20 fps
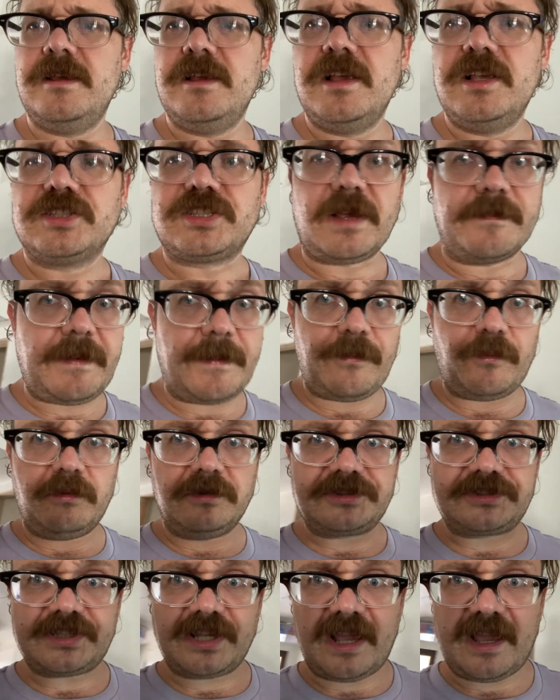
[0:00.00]
Some people
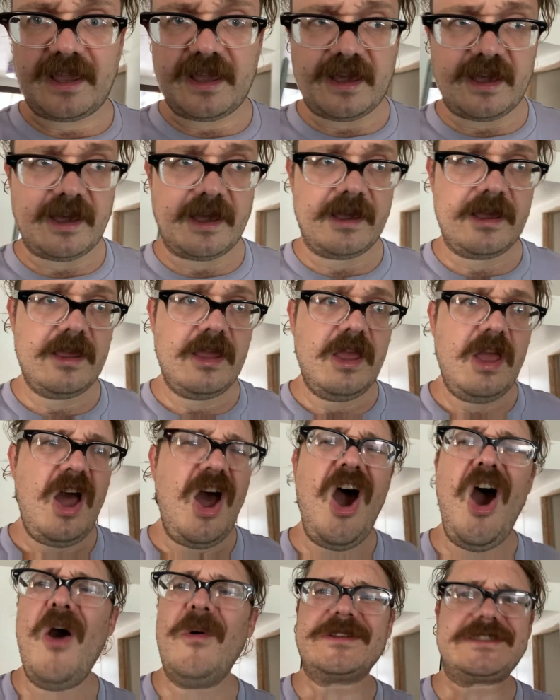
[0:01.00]
will say, uh,
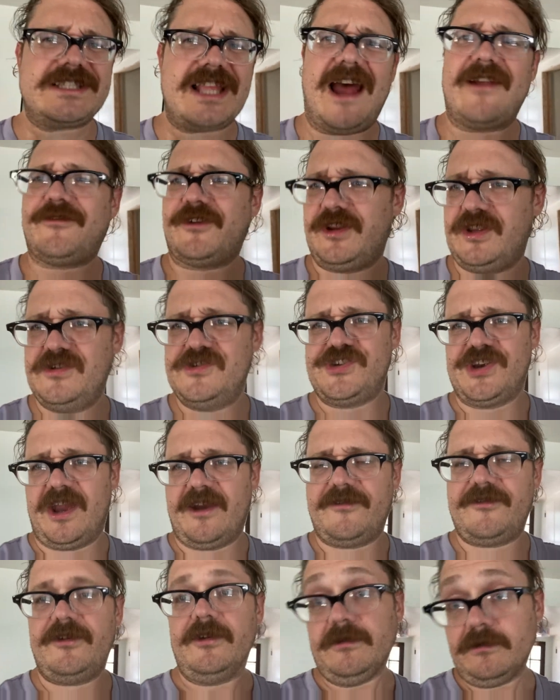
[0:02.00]
oh, it's not for you,
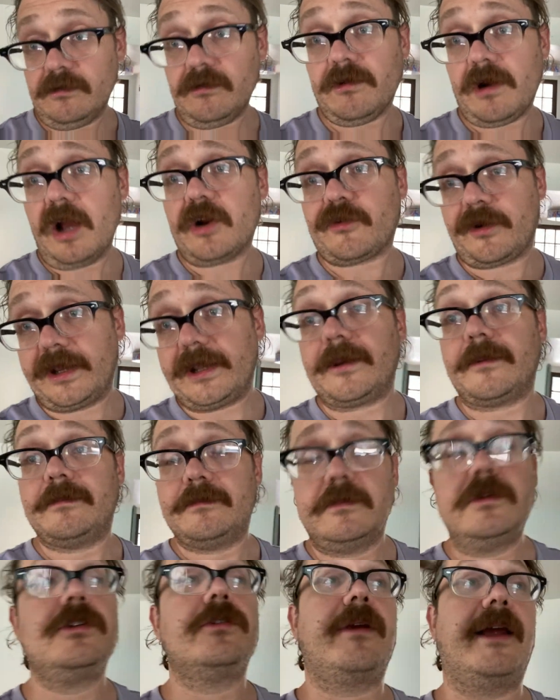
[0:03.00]
Jeff. Agreed.
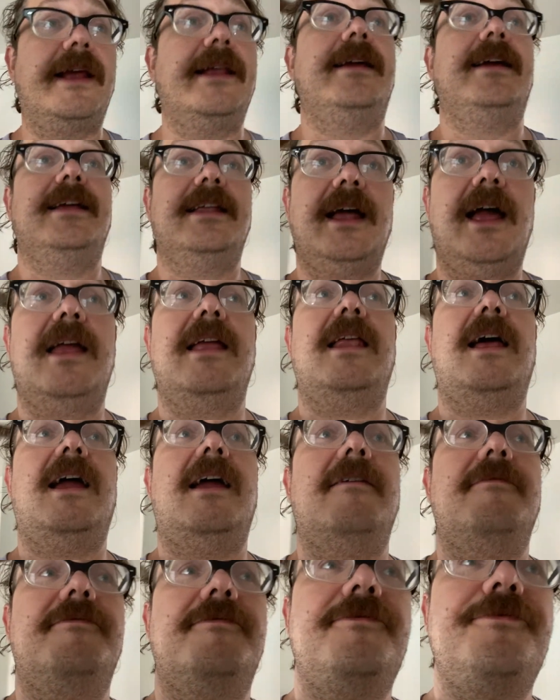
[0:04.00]
You're right. And I, and I
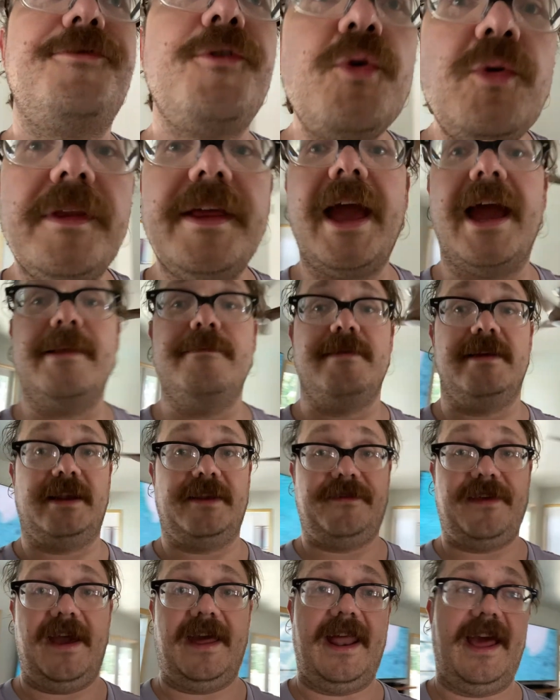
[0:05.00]
have fully
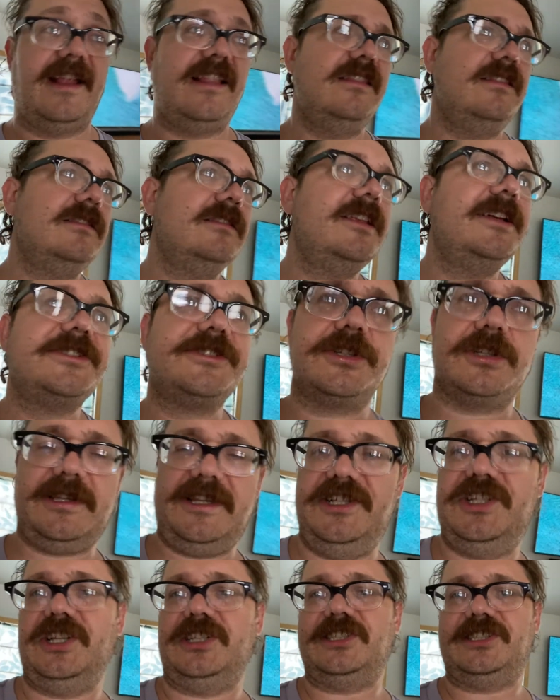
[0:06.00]
admitted that. I
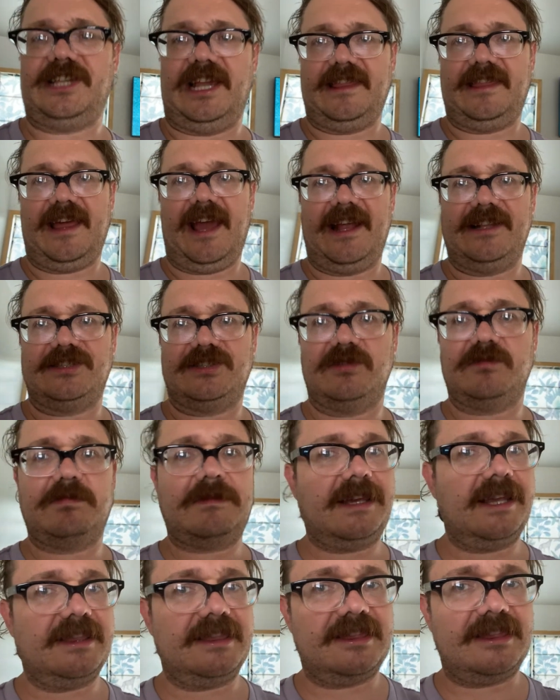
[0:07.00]
literally just said that. So
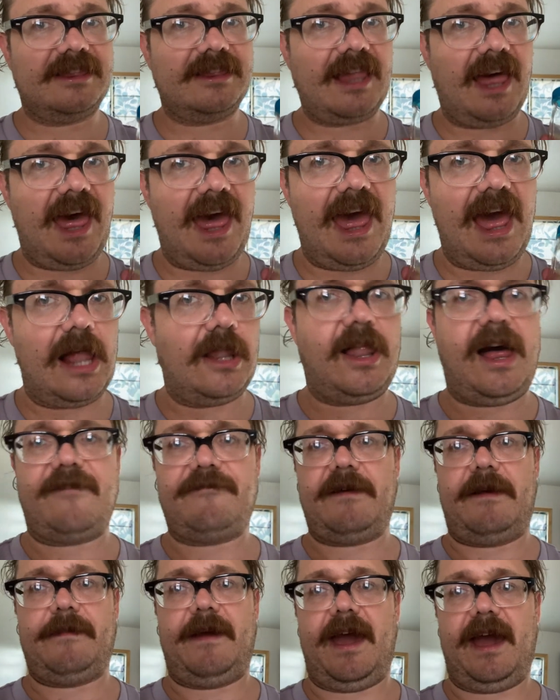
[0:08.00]
get the hell
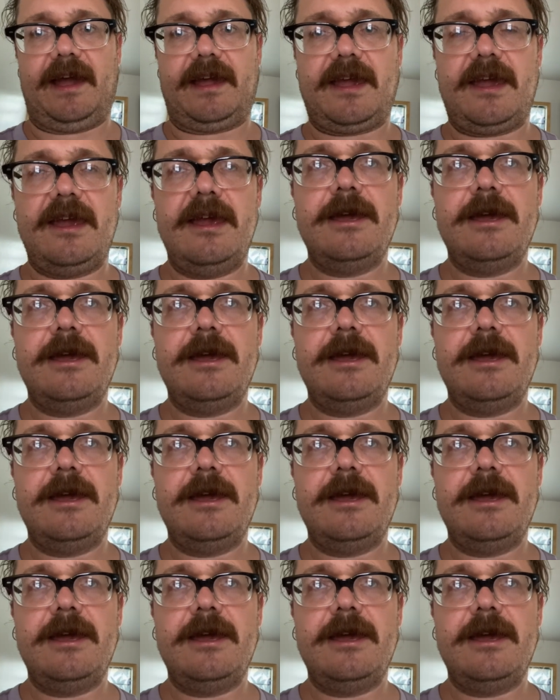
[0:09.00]
off my back.